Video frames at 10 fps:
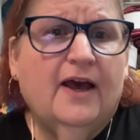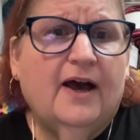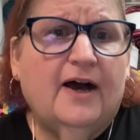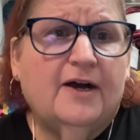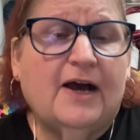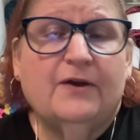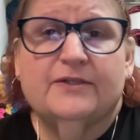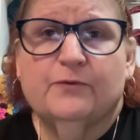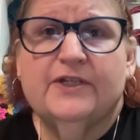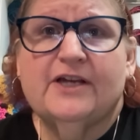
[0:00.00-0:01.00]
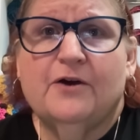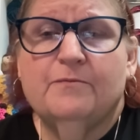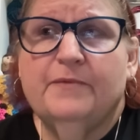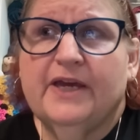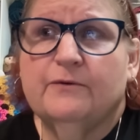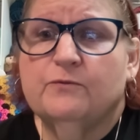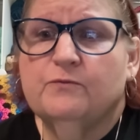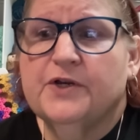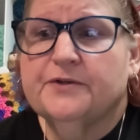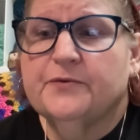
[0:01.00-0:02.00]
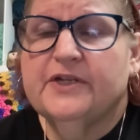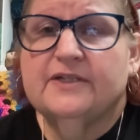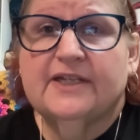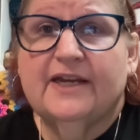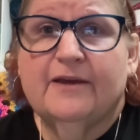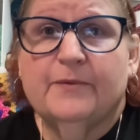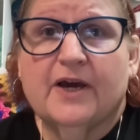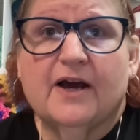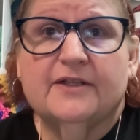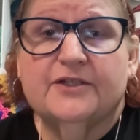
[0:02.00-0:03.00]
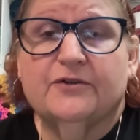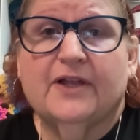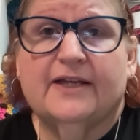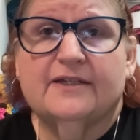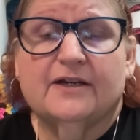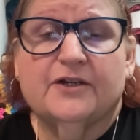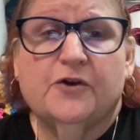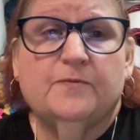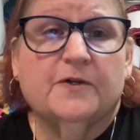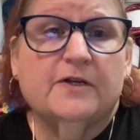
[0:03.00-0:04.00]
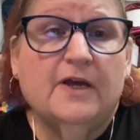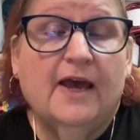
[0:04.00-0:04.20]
Me and Will went and seen him in concert last October,